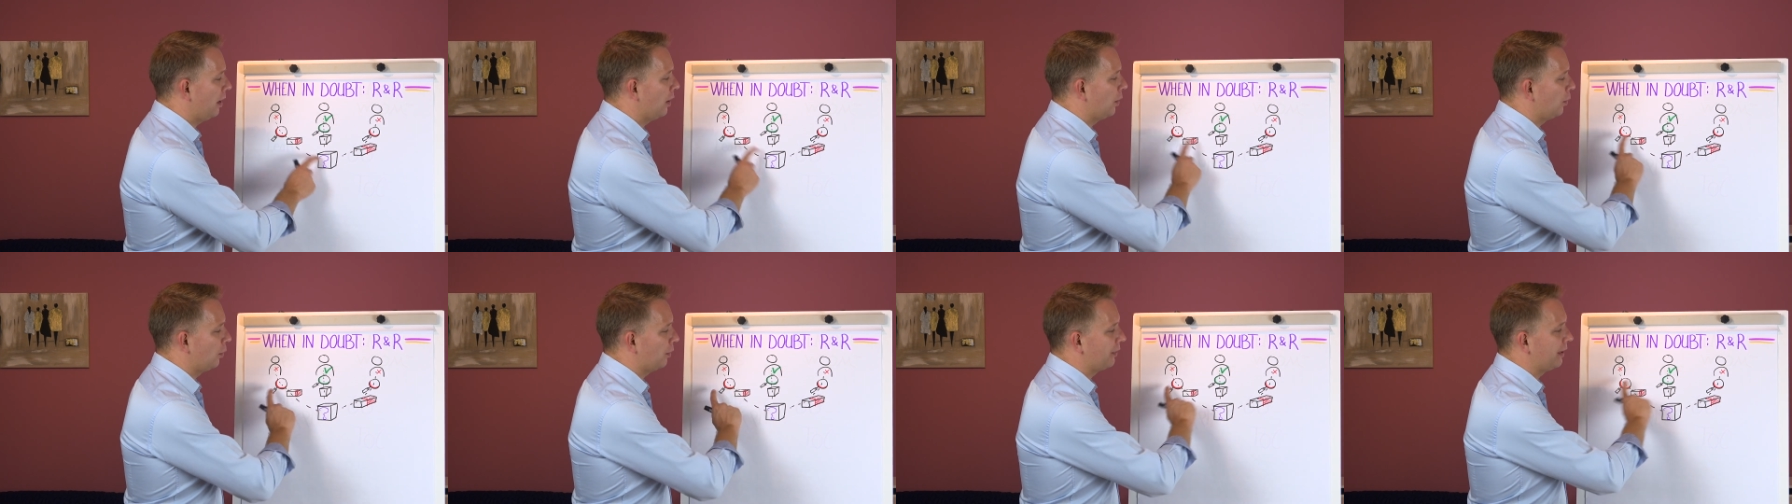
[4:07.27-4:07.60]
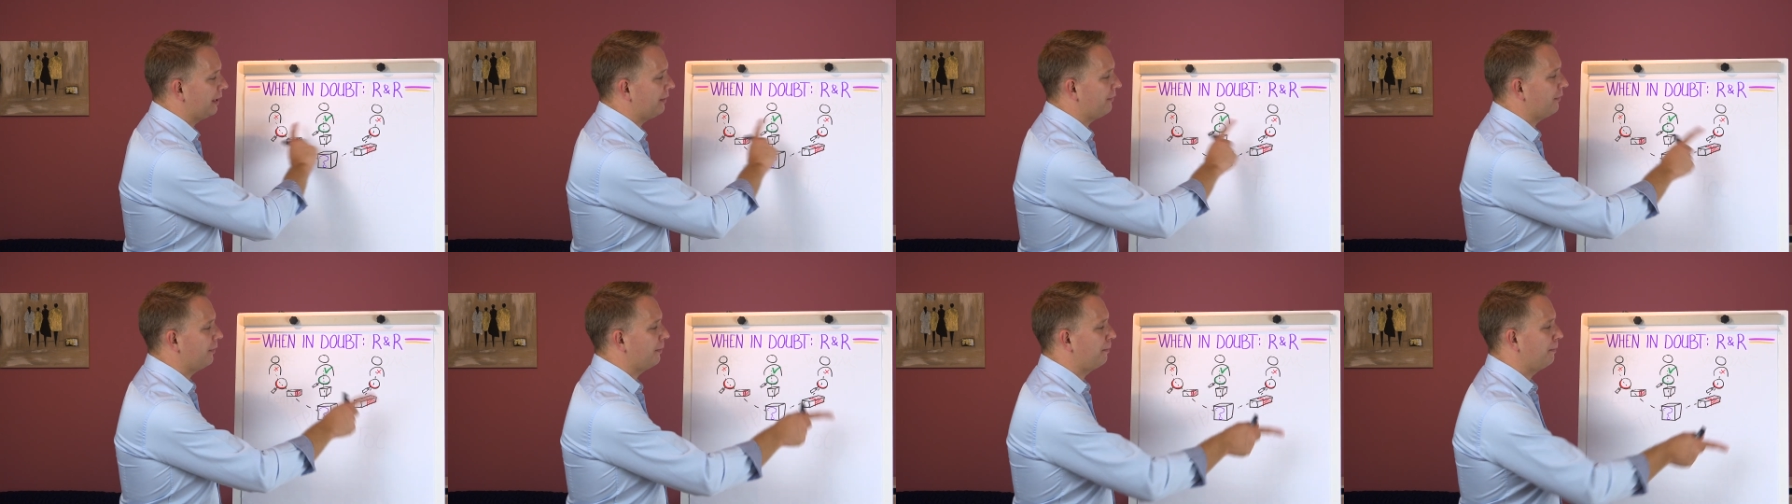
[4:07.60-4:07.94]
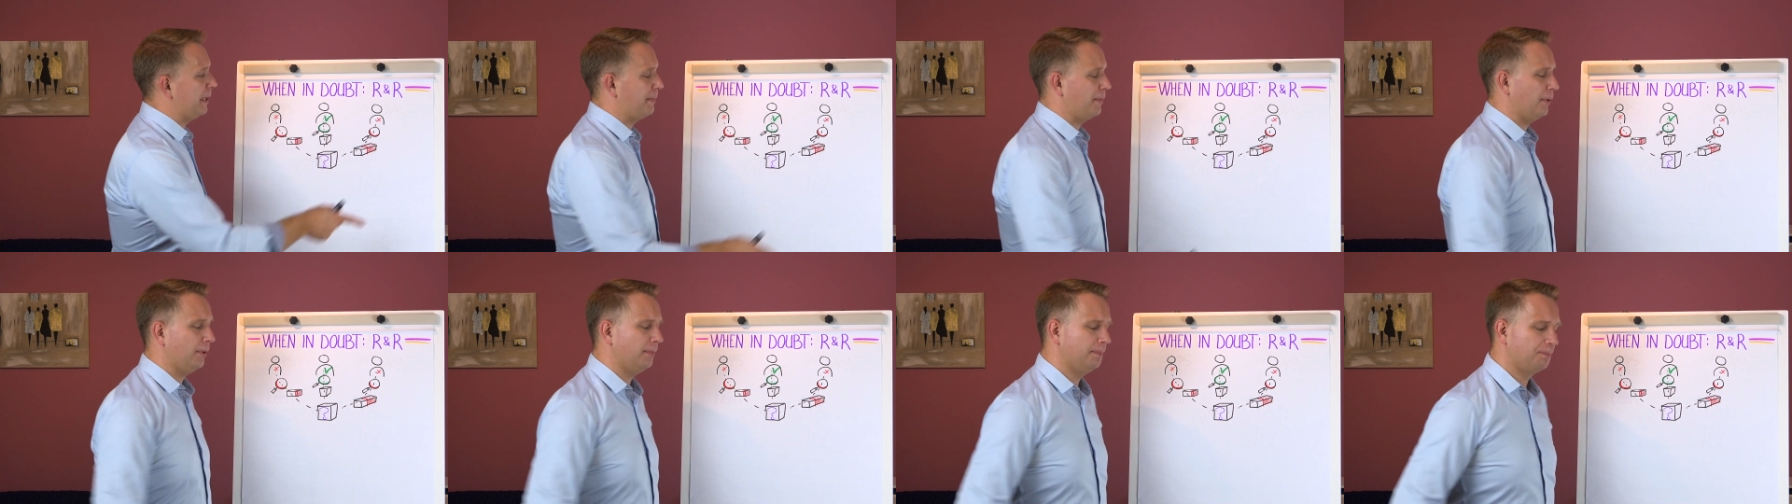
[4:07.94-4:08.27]
will different
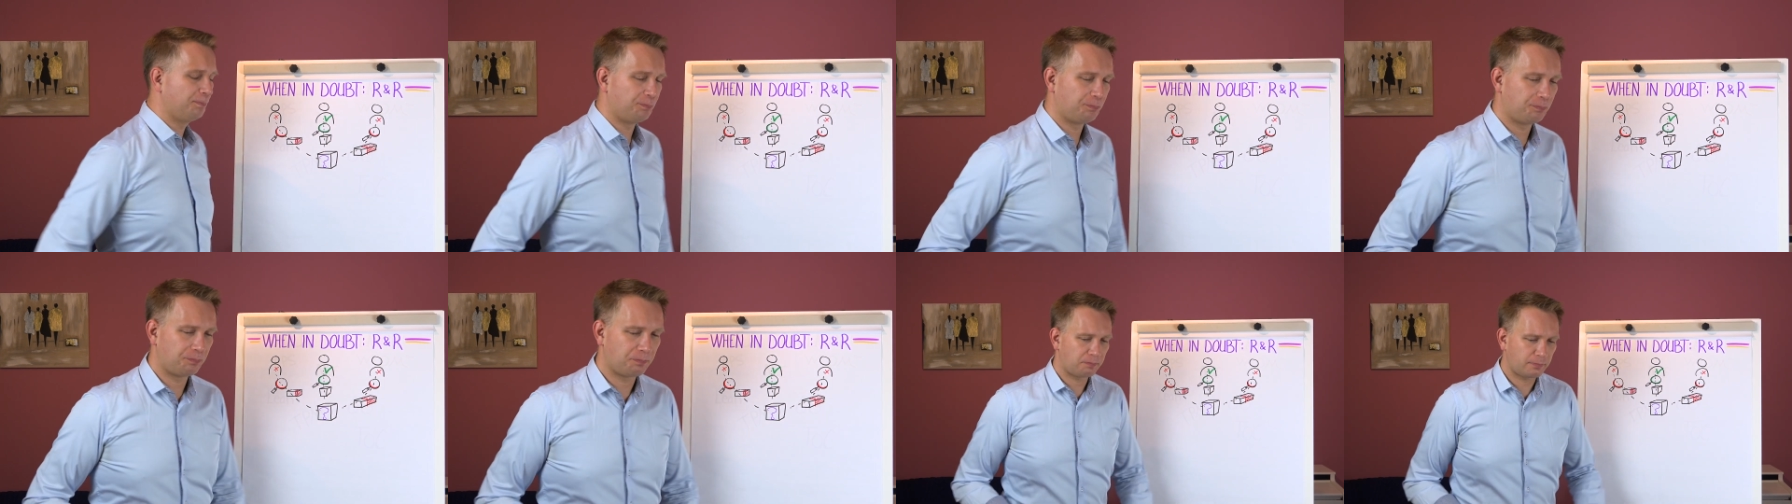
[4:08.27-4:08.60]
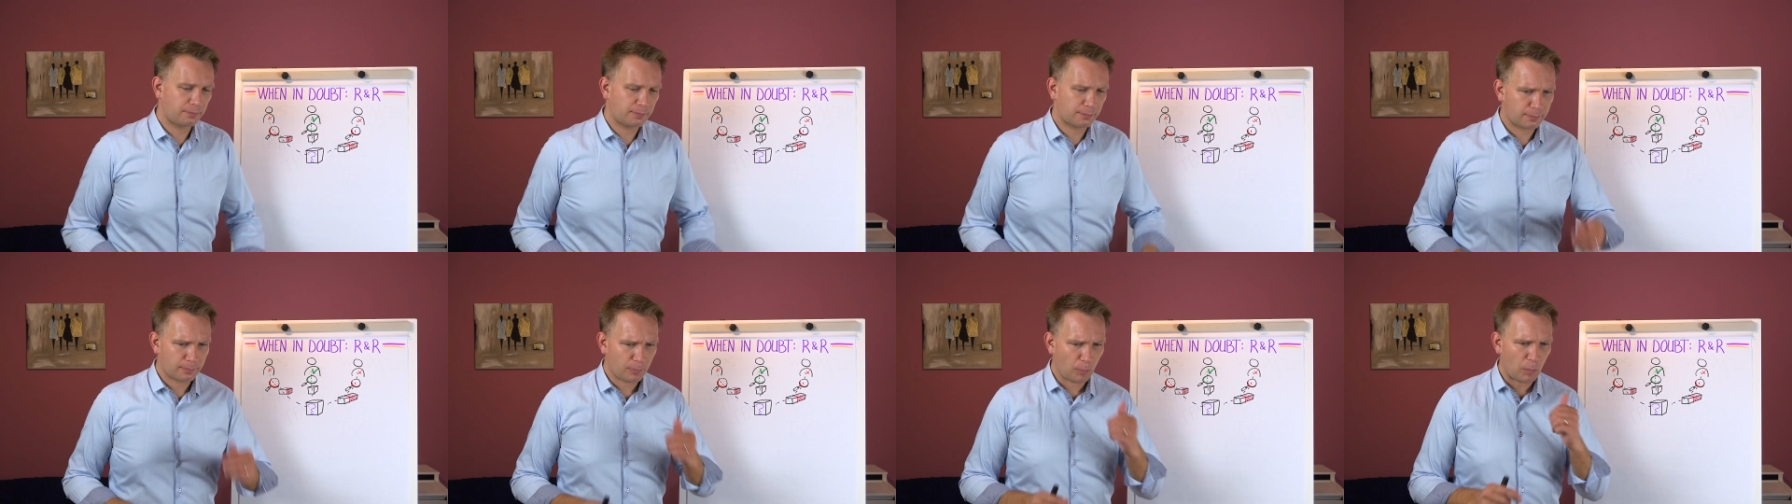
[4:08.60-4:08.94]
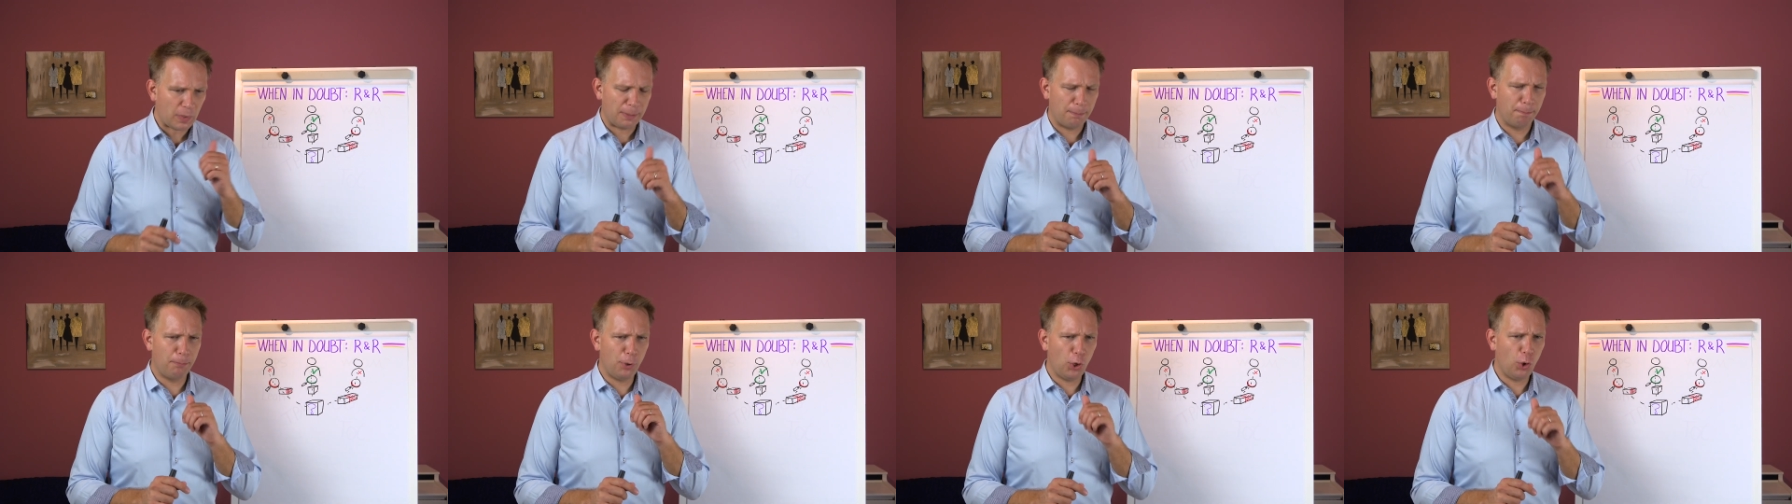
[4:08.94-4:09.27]
people
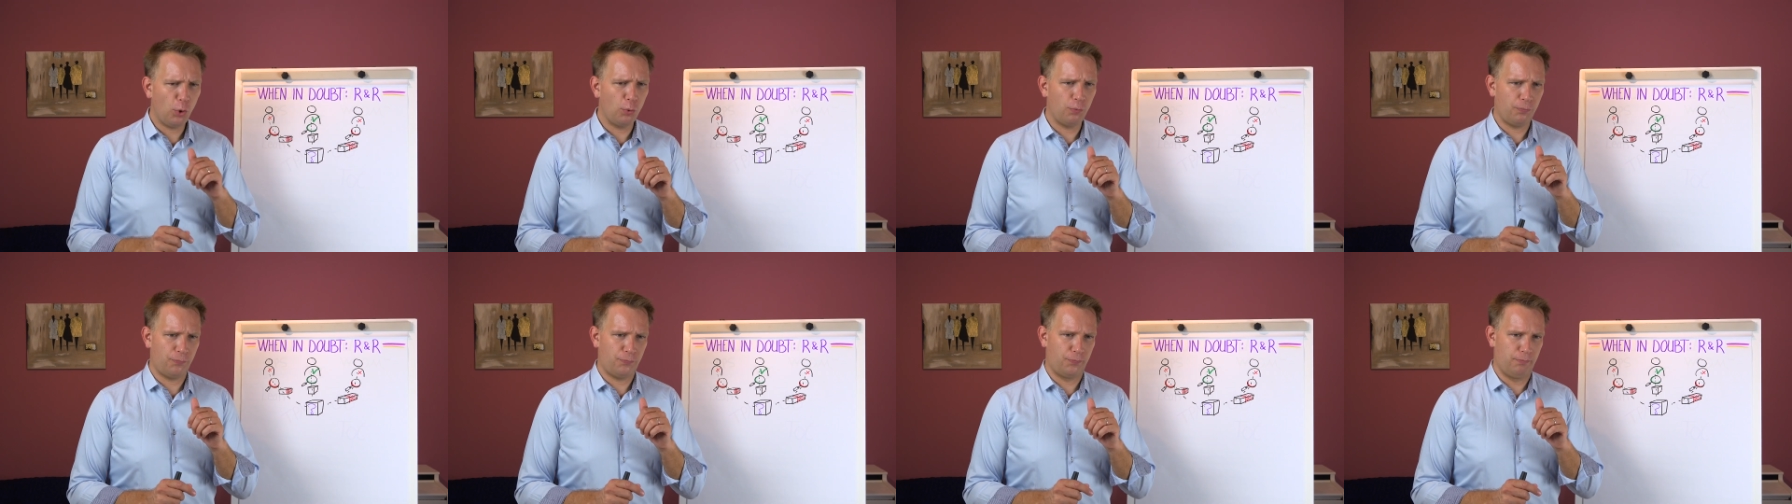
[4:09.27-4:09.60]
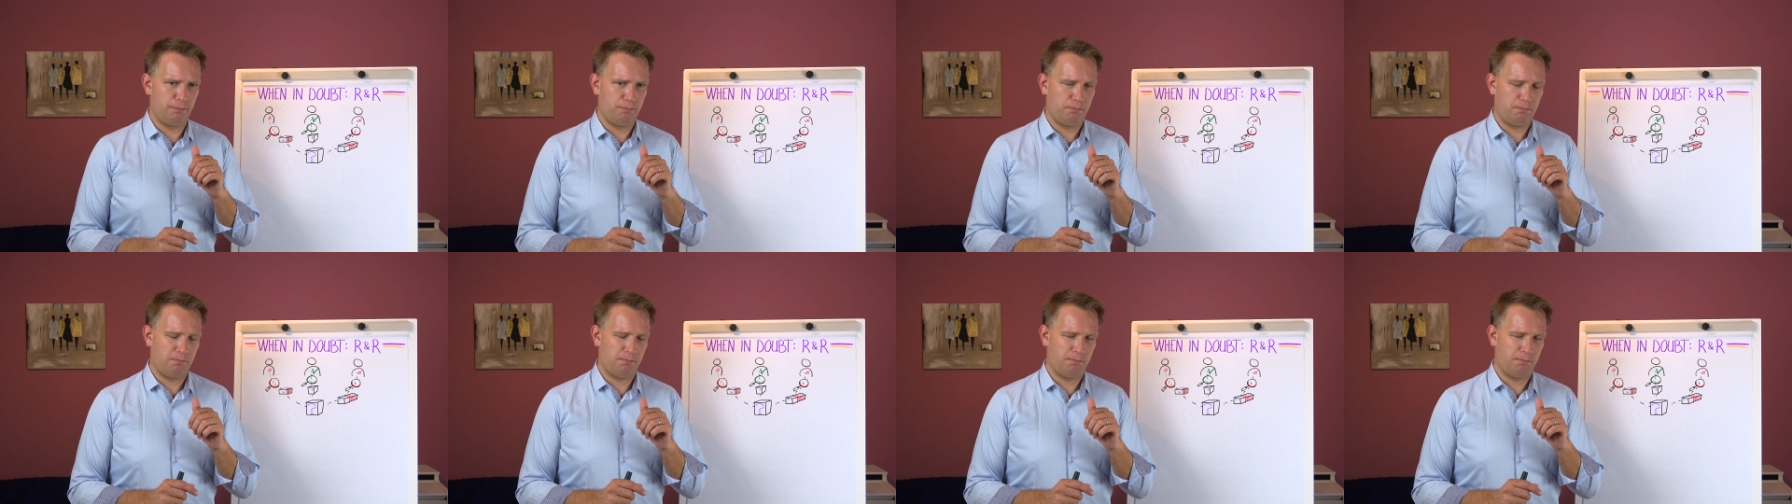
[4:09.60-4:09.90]
both,